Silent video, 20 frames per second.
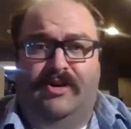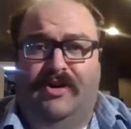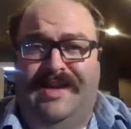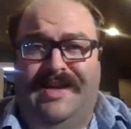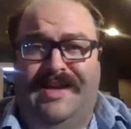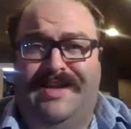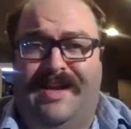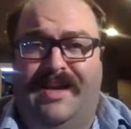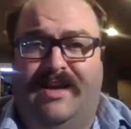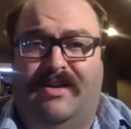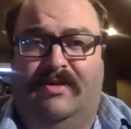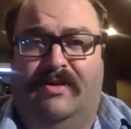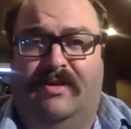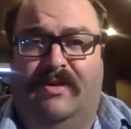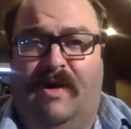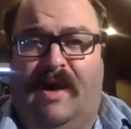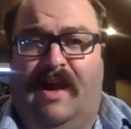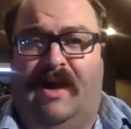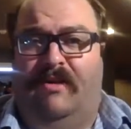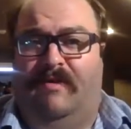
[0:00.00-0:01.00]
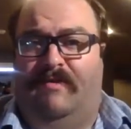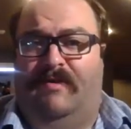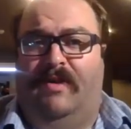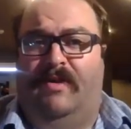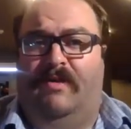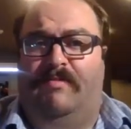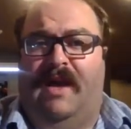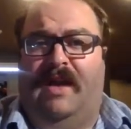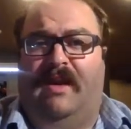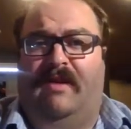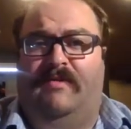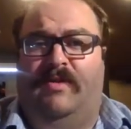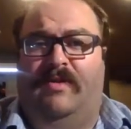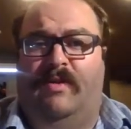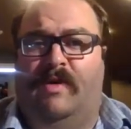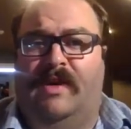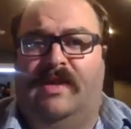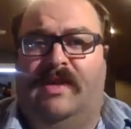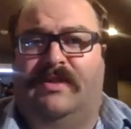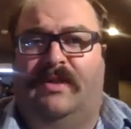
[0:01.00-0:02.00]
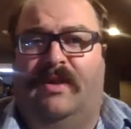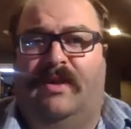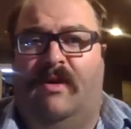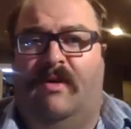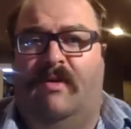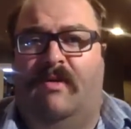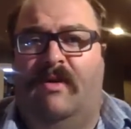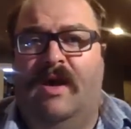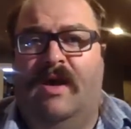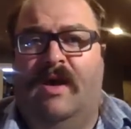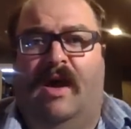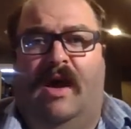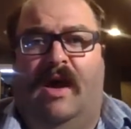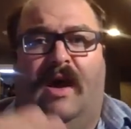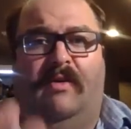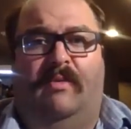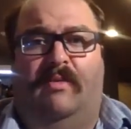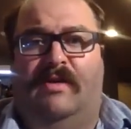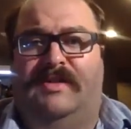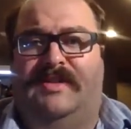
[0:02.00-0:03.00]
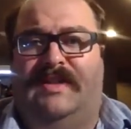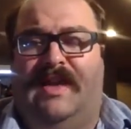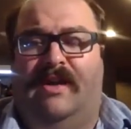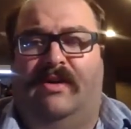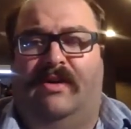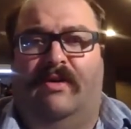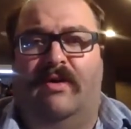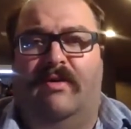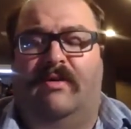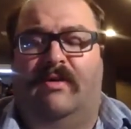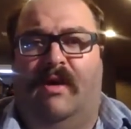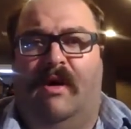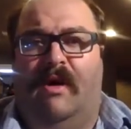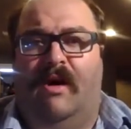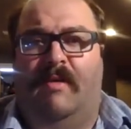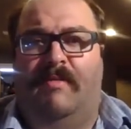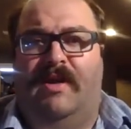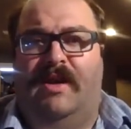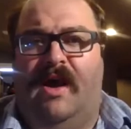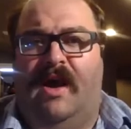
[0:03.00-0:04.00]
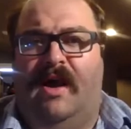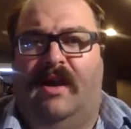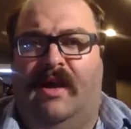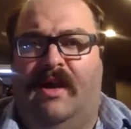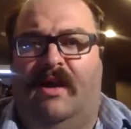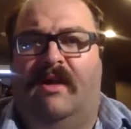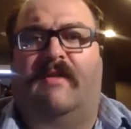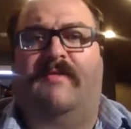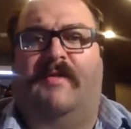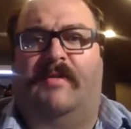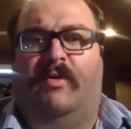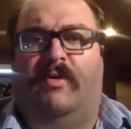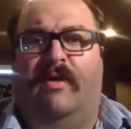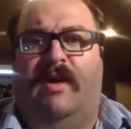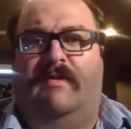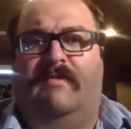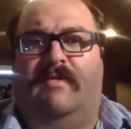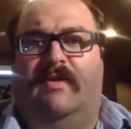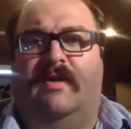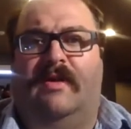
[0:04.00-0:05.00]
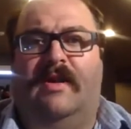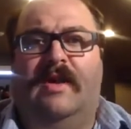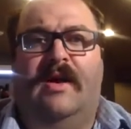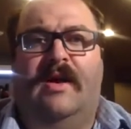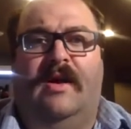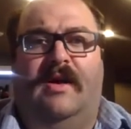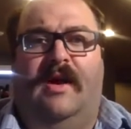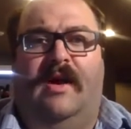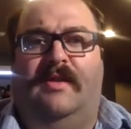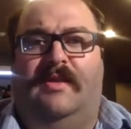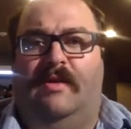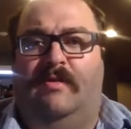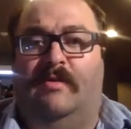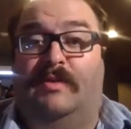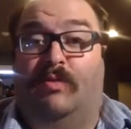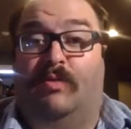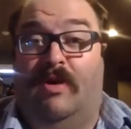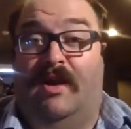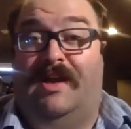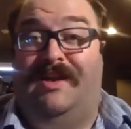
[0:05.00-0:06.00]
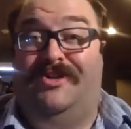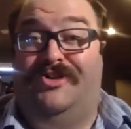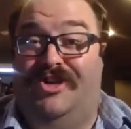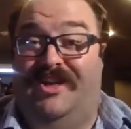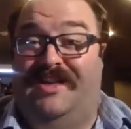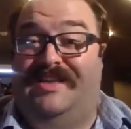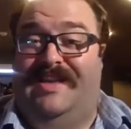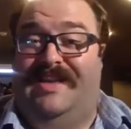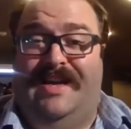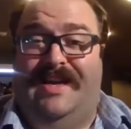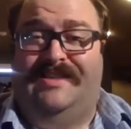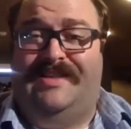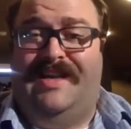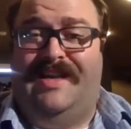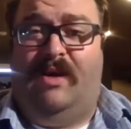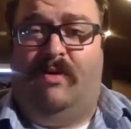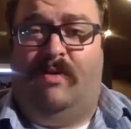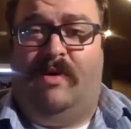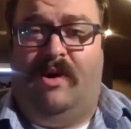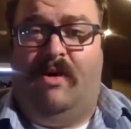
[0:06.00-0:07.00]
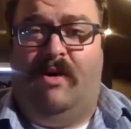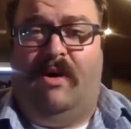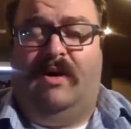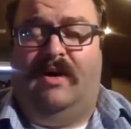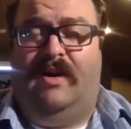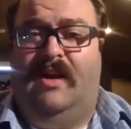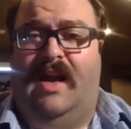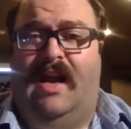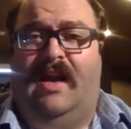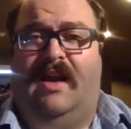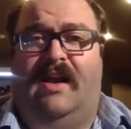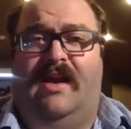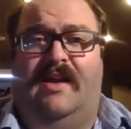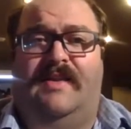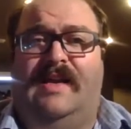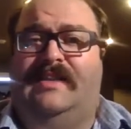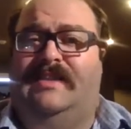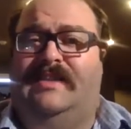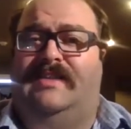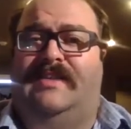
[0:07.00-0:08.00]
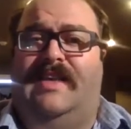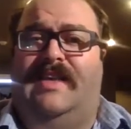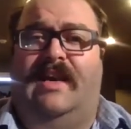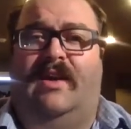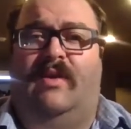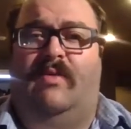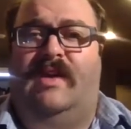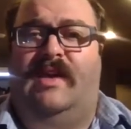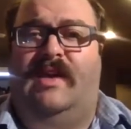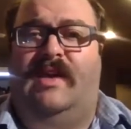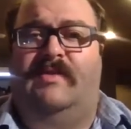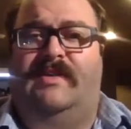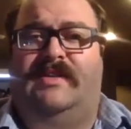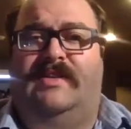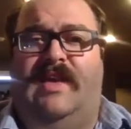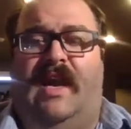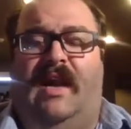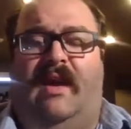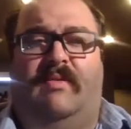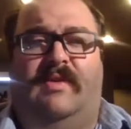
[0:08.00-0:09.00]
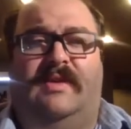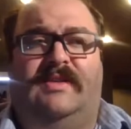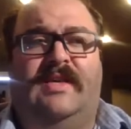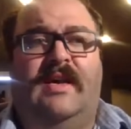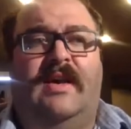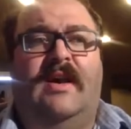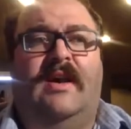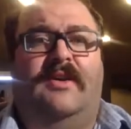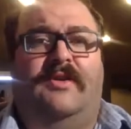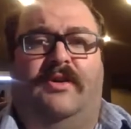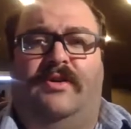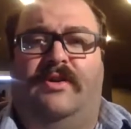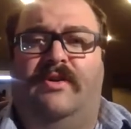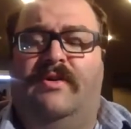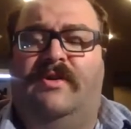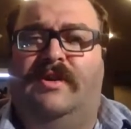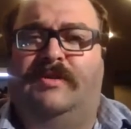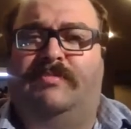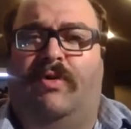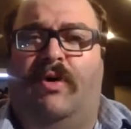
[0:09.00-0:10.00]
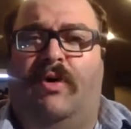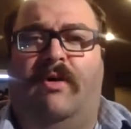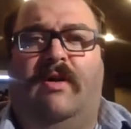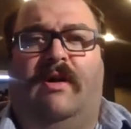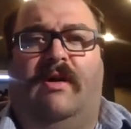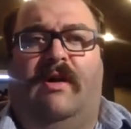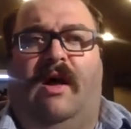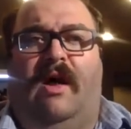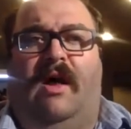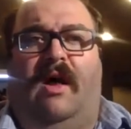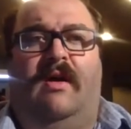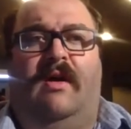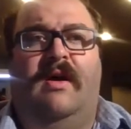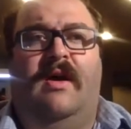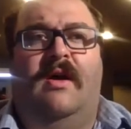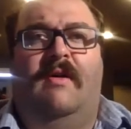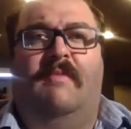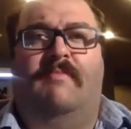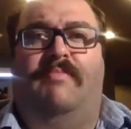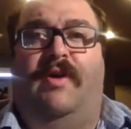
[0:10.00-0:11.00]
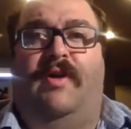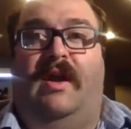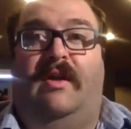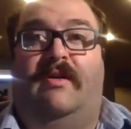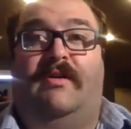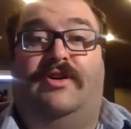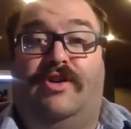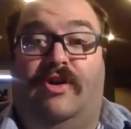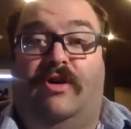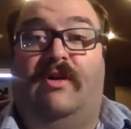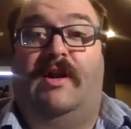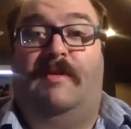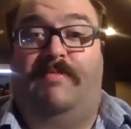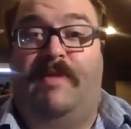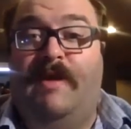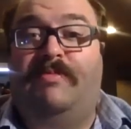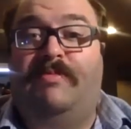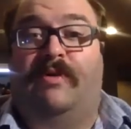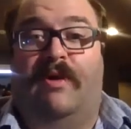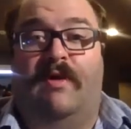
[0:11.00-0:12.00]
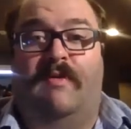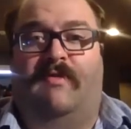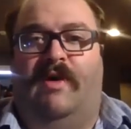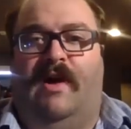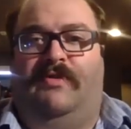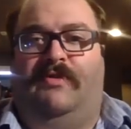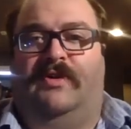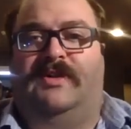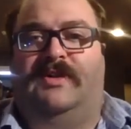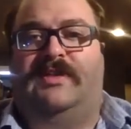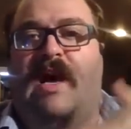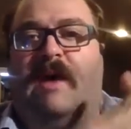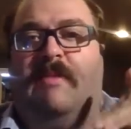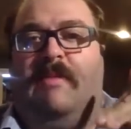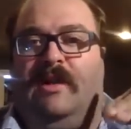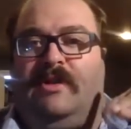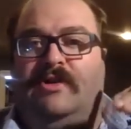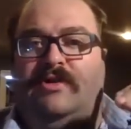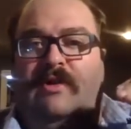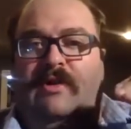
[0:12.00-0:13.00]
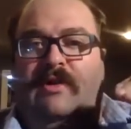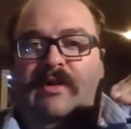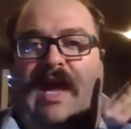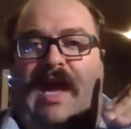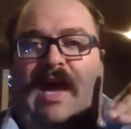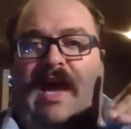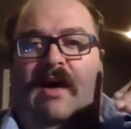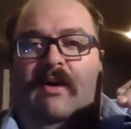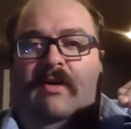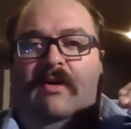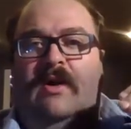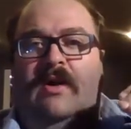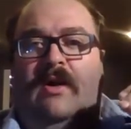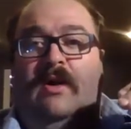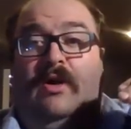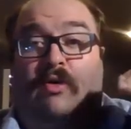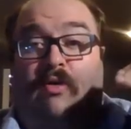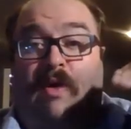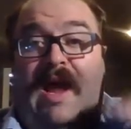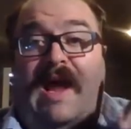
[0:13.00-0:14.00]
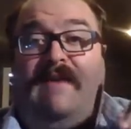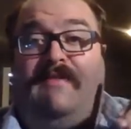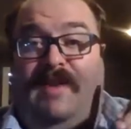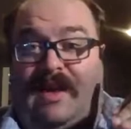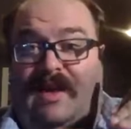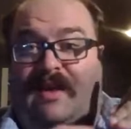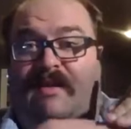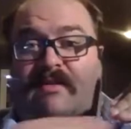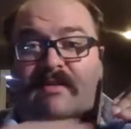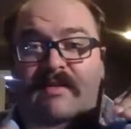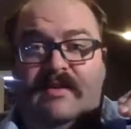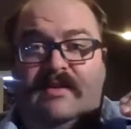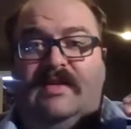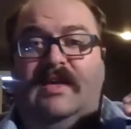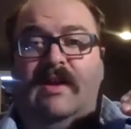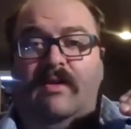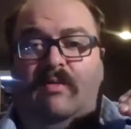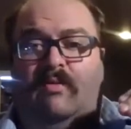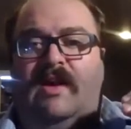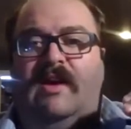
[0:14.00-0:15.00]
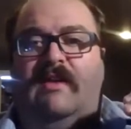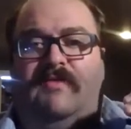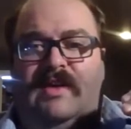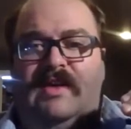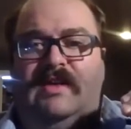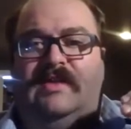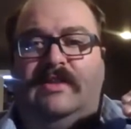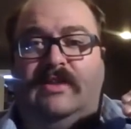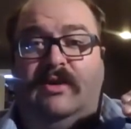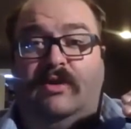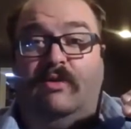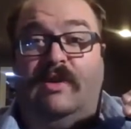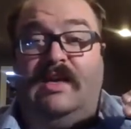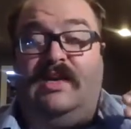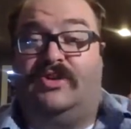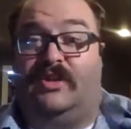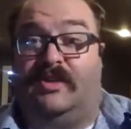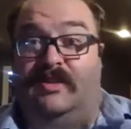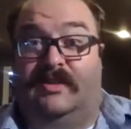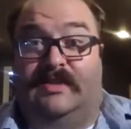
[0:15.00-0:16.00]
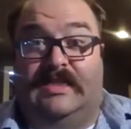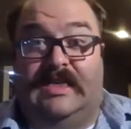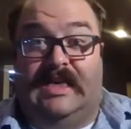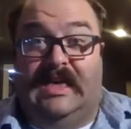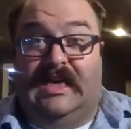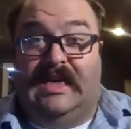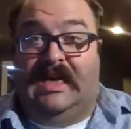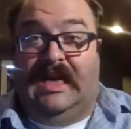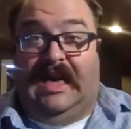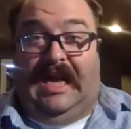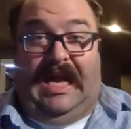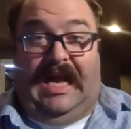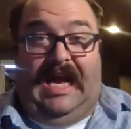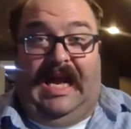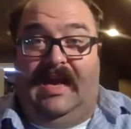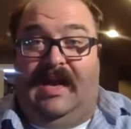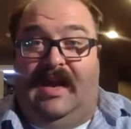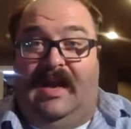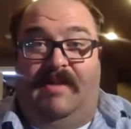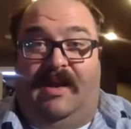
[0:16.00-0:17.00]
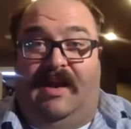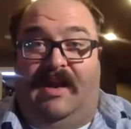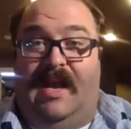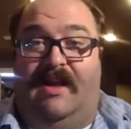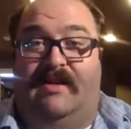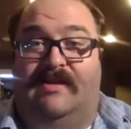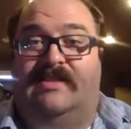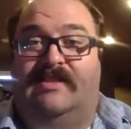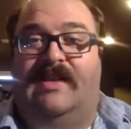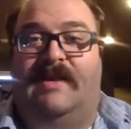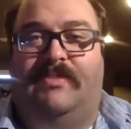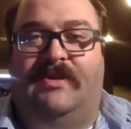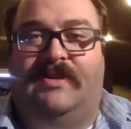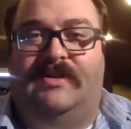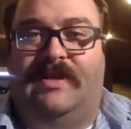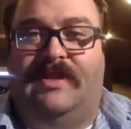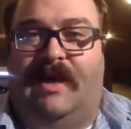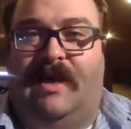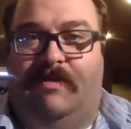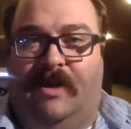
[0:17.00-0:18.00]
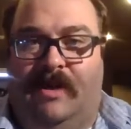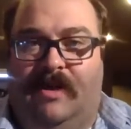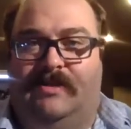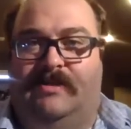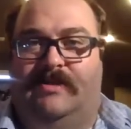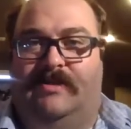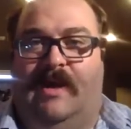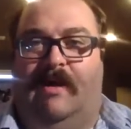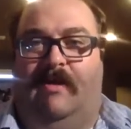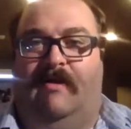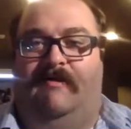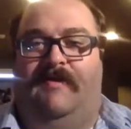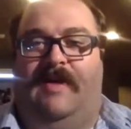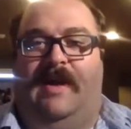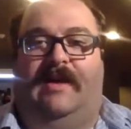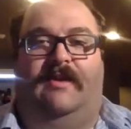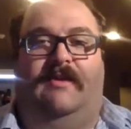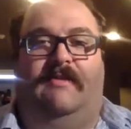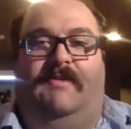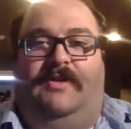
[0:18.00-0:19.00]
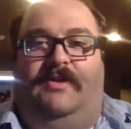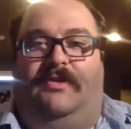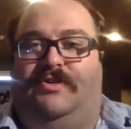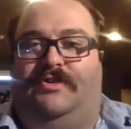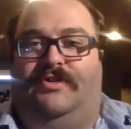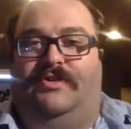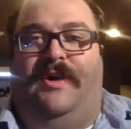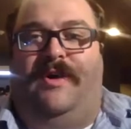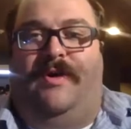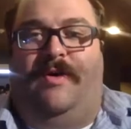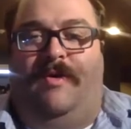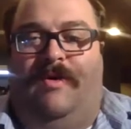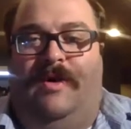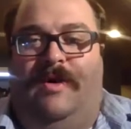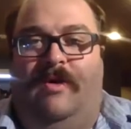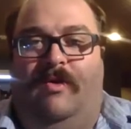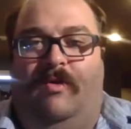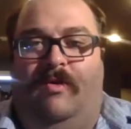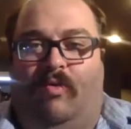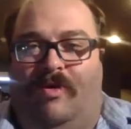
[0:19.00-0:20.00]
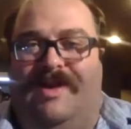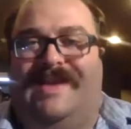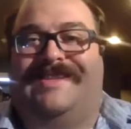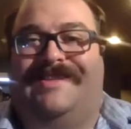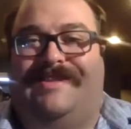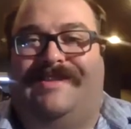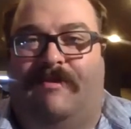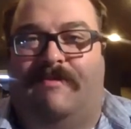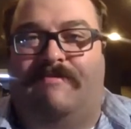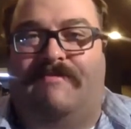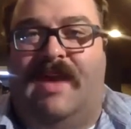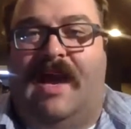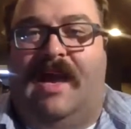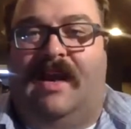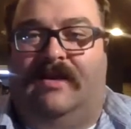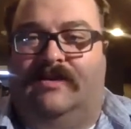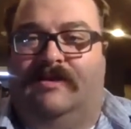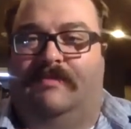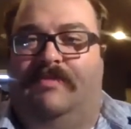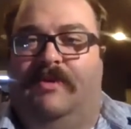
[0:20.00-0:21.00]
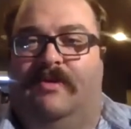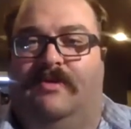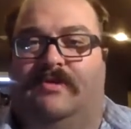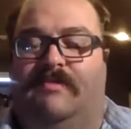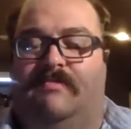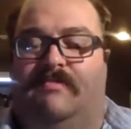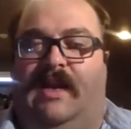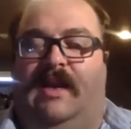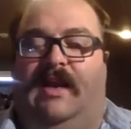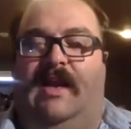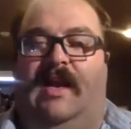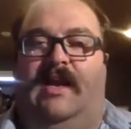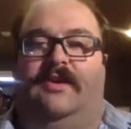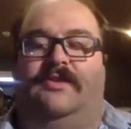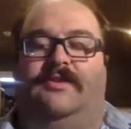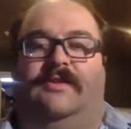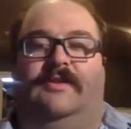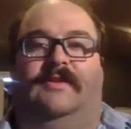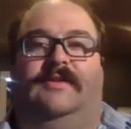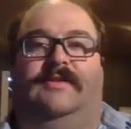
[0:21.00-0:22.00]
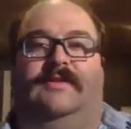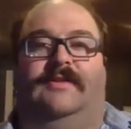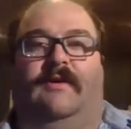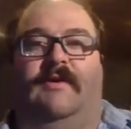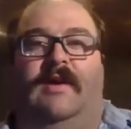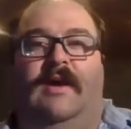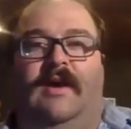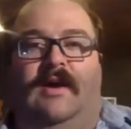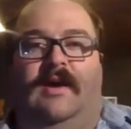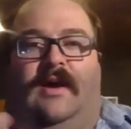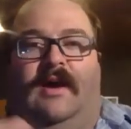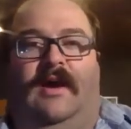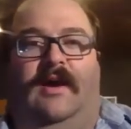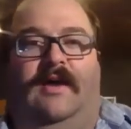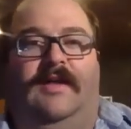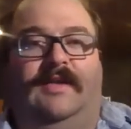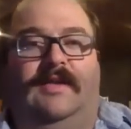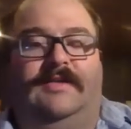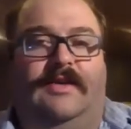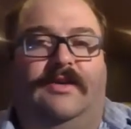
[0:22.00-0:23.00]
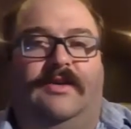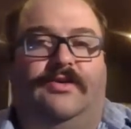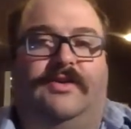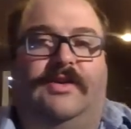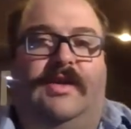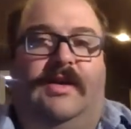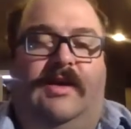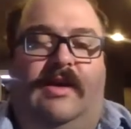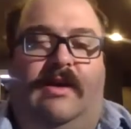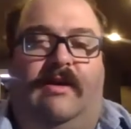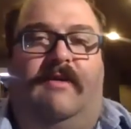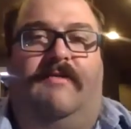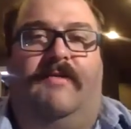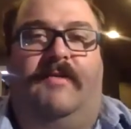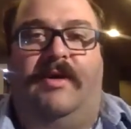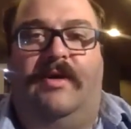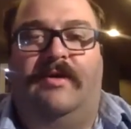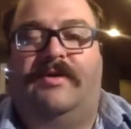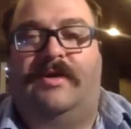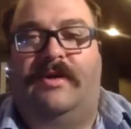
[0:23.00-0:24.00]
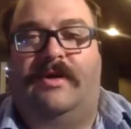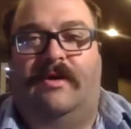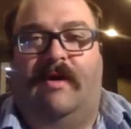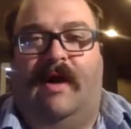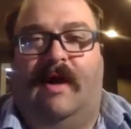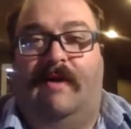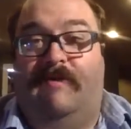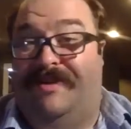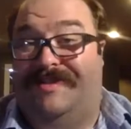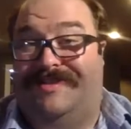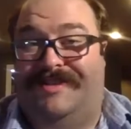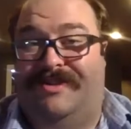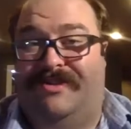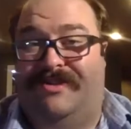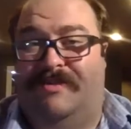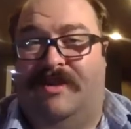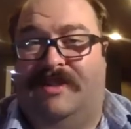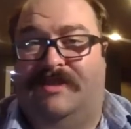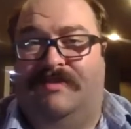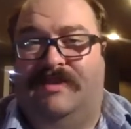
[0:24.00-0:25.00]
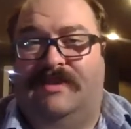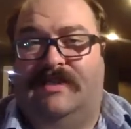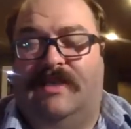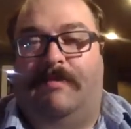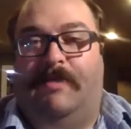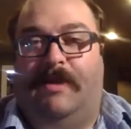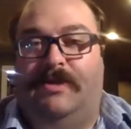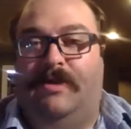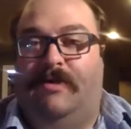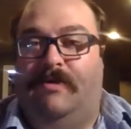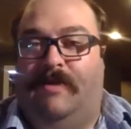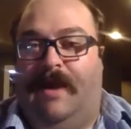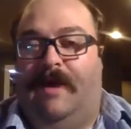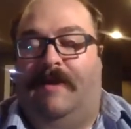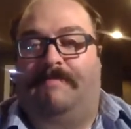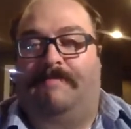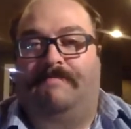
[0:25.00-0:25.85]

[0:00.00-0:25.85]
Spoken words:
Ken Nickel, who I interviewed back a few weeks ago. Once again, local Army doc here from Greenville that was working just outside of where you are in Connecticut. And that's exactly what he was saying was you're doing this protocol, but turning people over on their stomach to allow gravity to get rid of these secretions. I mean, how simple is that, but also how effective, and there's no risk from that as opposed to medication. So that's interesting to hear it from you too. Obviously, there must be something to that.